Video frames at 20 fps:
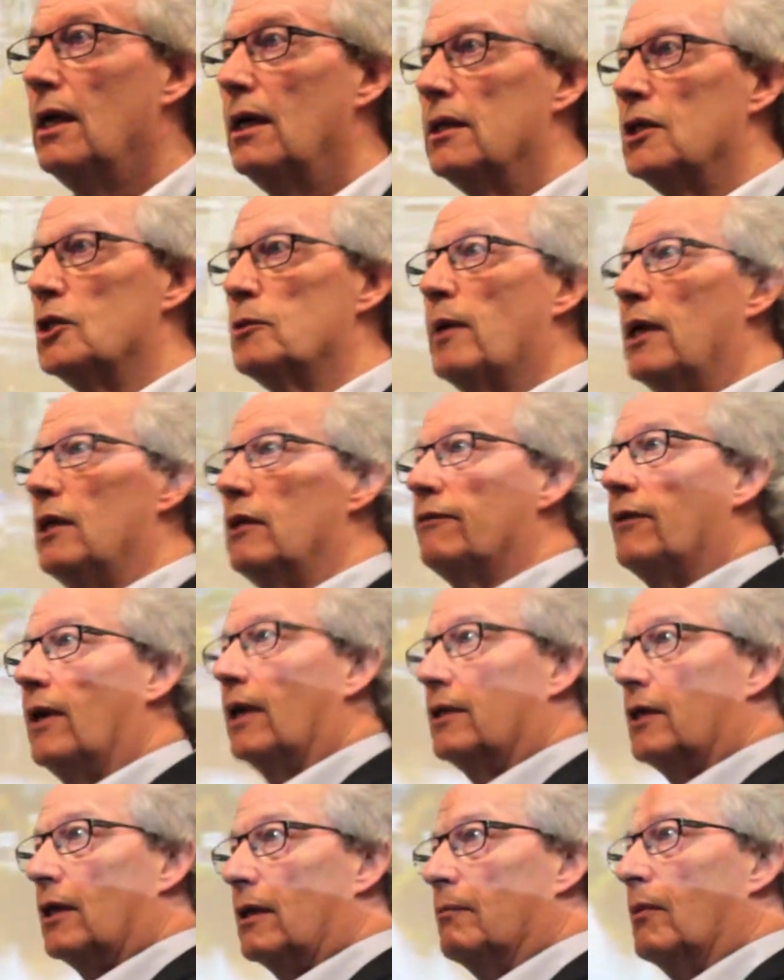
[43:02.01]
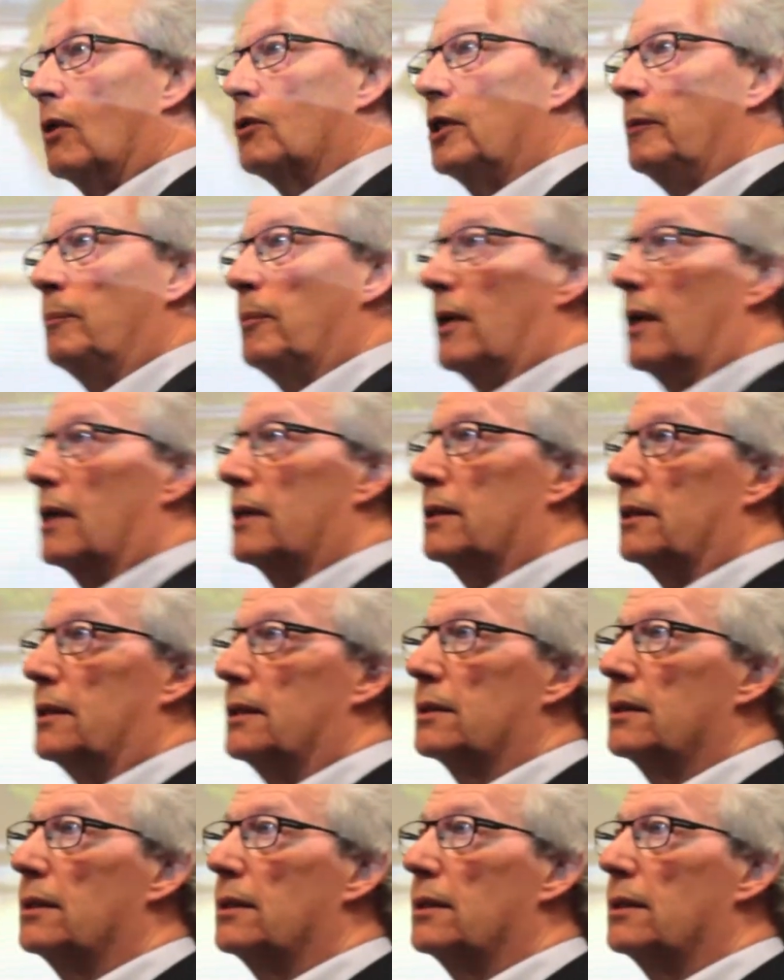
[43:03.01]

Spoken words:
Despite the fact there are multi-parties,